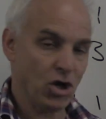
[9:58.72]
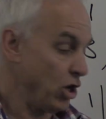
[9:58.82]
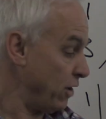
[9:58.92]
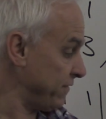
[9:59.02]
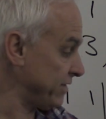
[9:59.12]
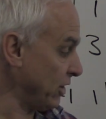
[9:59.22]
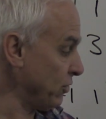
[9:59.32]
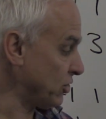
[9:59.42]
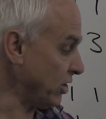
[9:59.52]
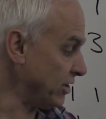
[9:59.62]
of
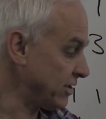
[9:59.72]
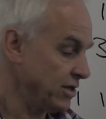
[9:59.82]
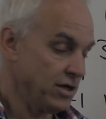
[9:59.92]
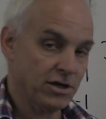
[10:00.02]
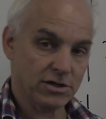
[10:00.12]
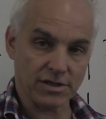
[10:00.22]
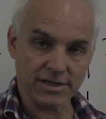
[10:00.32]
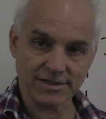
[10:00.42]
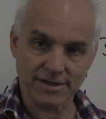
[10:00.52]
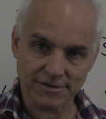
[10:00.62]
solutions to
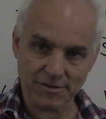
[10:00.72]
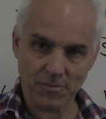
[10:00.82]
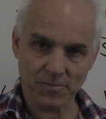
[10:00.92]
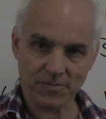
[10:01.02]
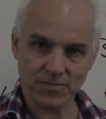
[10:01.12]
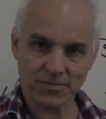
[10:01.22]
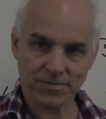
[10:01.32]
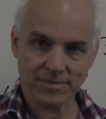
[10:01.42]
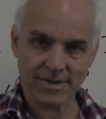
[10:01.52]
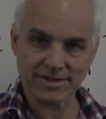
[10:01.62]
this system.
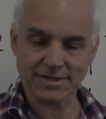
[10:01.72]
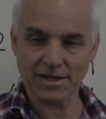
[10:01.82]
This is